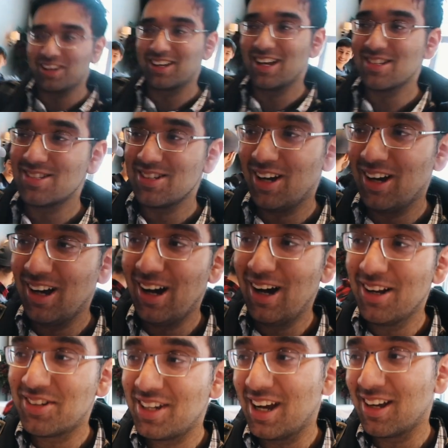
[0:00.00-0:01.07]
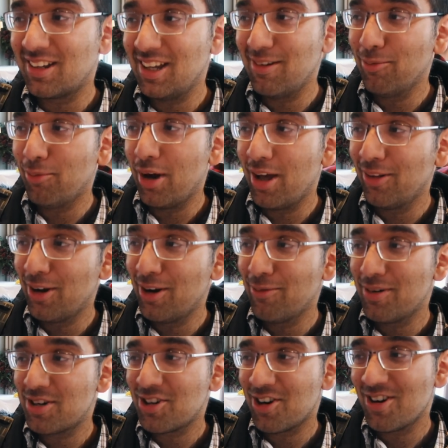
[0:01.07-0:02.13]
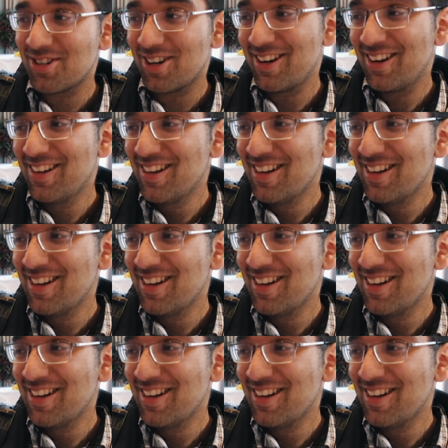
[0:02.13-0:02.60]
against tag team Wailord with Charizard.